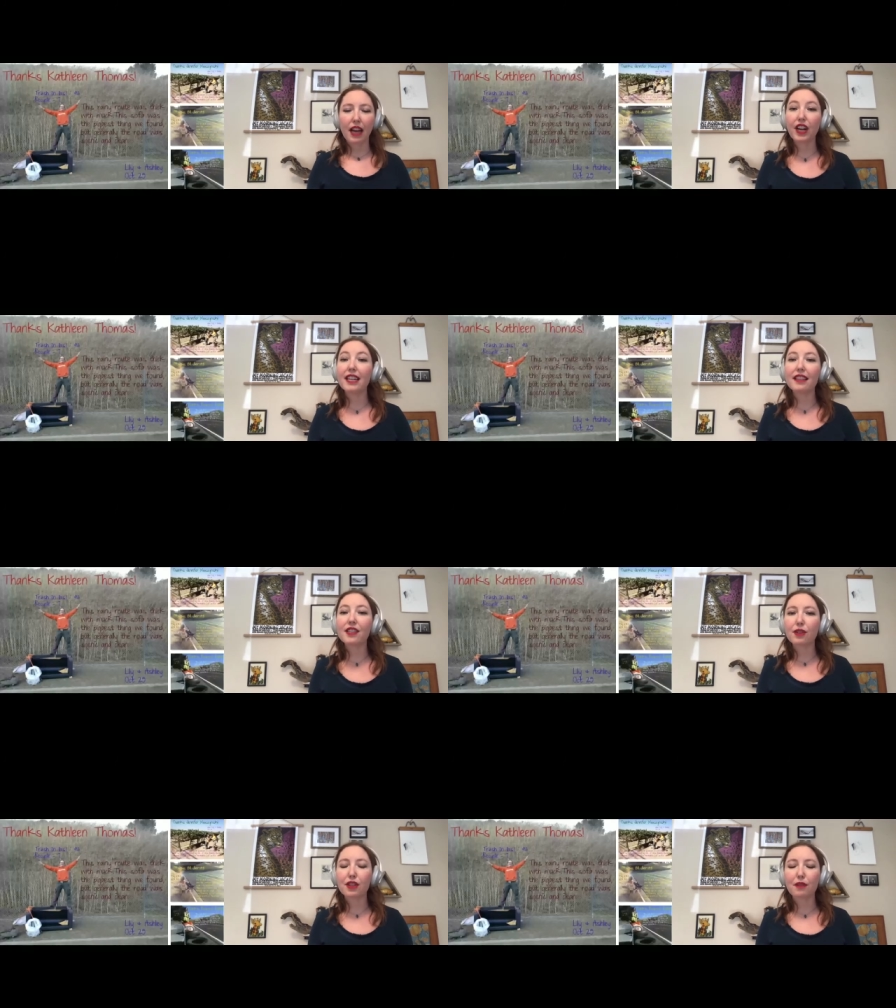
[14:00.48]
created the
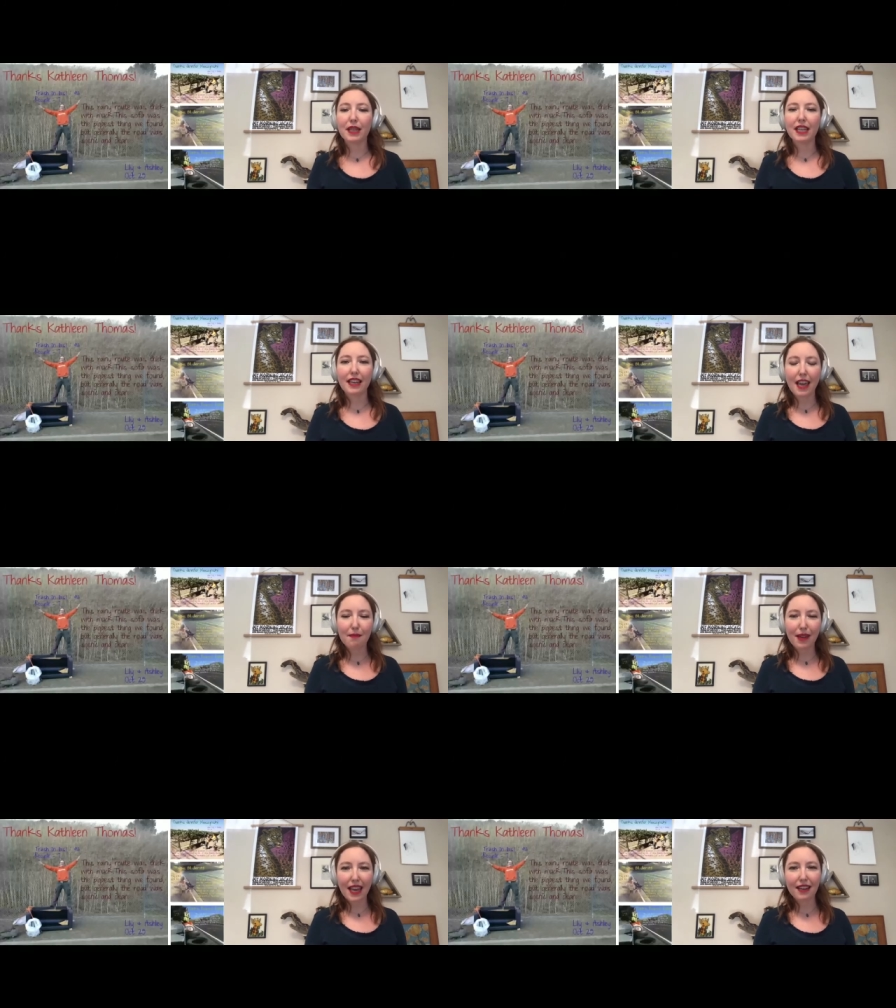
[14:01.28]
social media
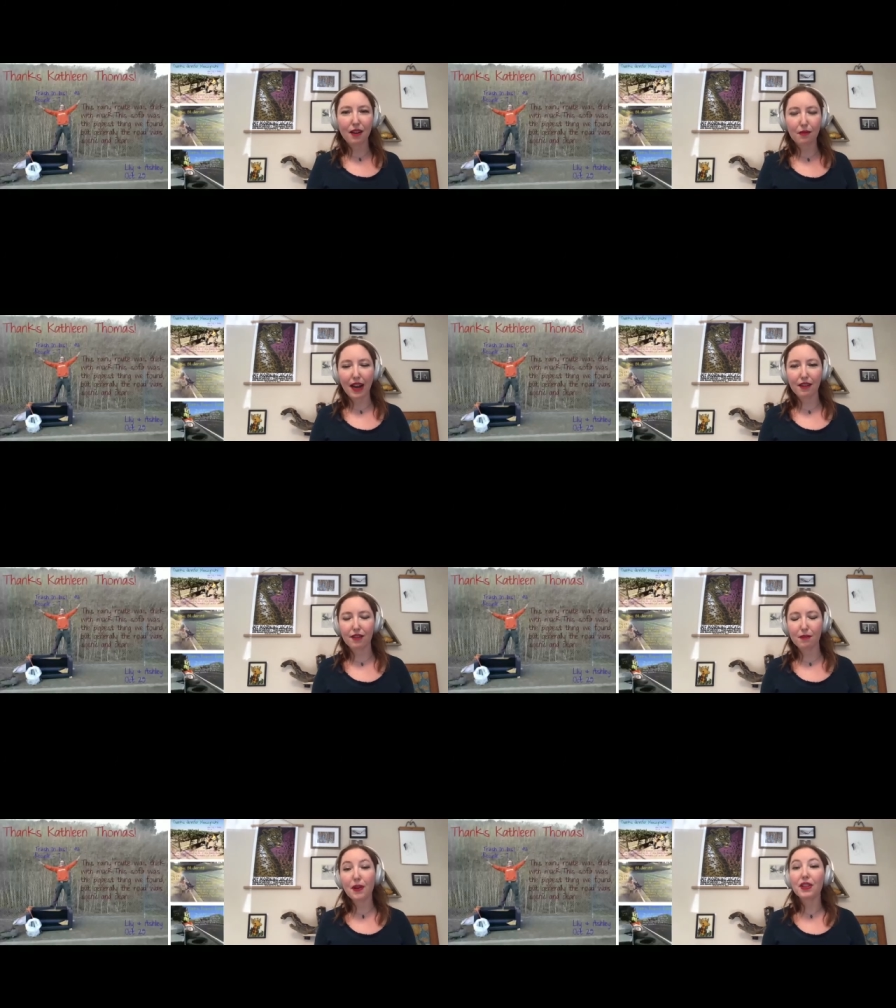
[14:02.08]
campaign
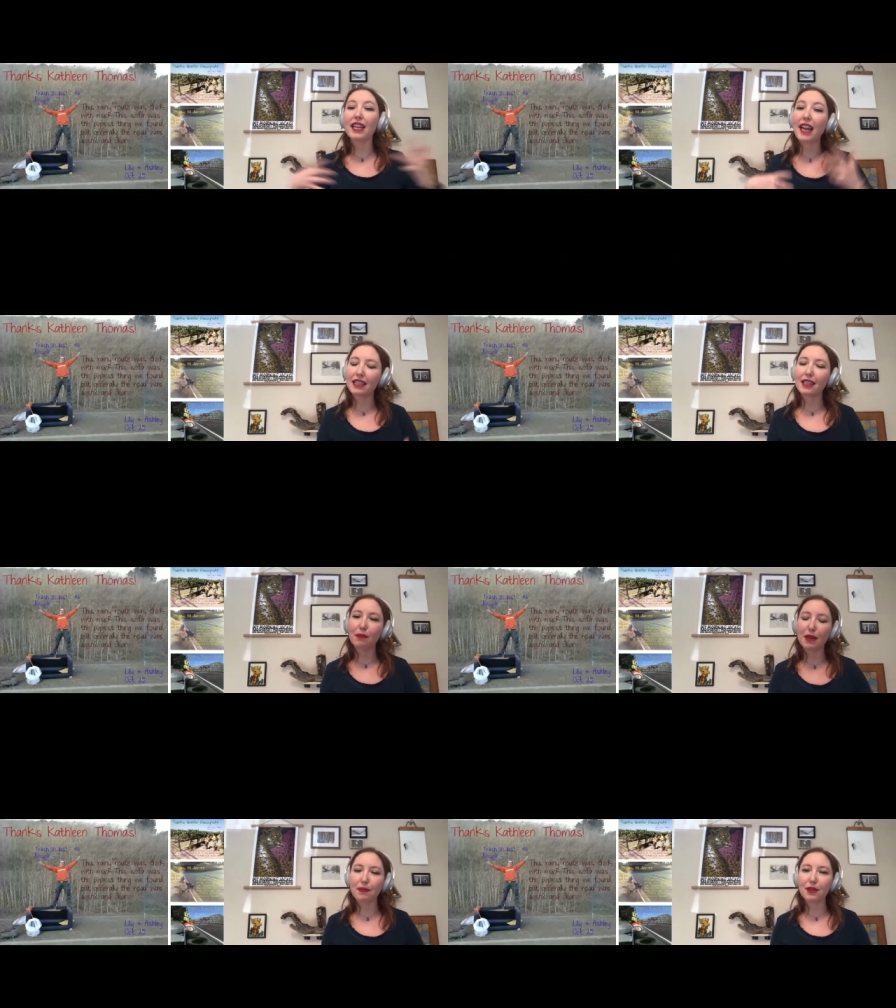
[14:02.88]
around both connecting
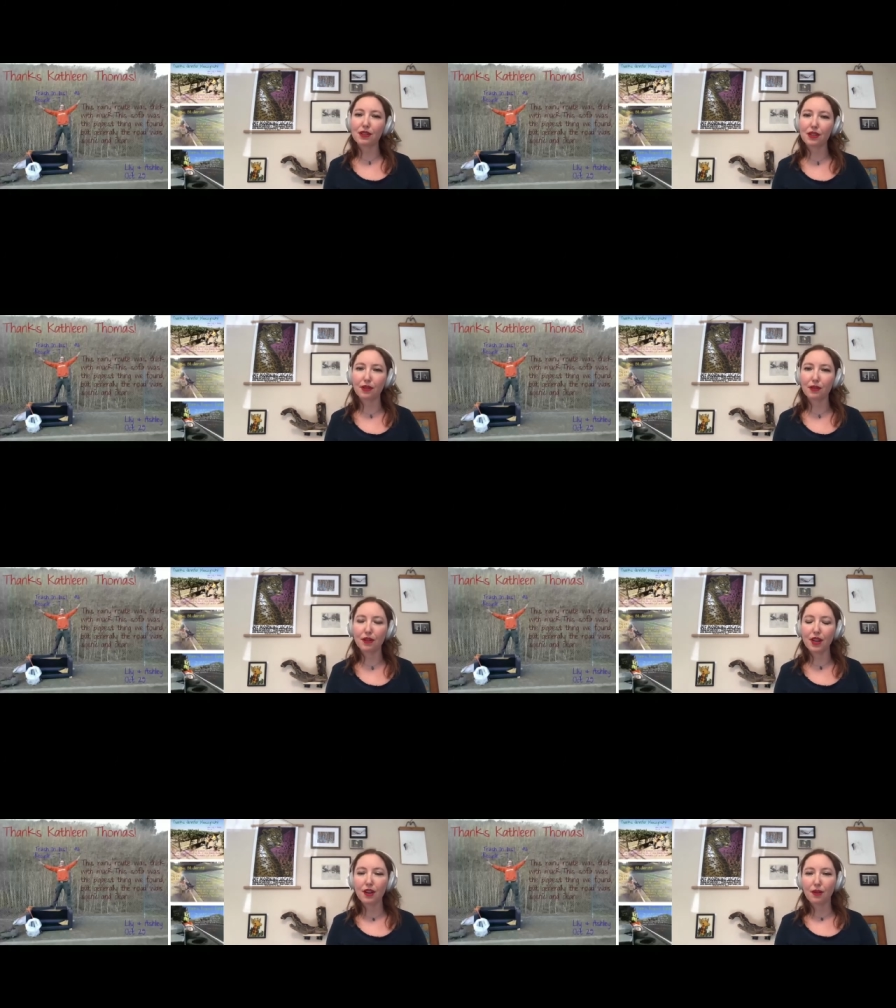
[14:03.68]
people
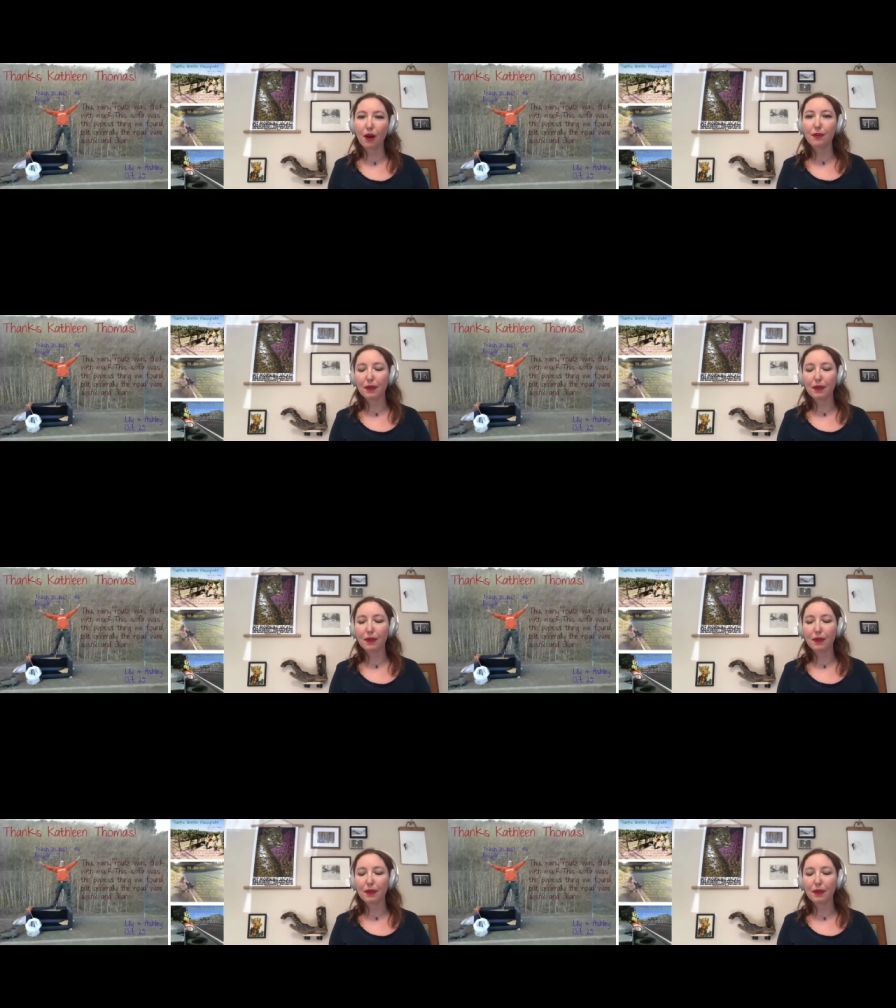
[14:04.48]
to what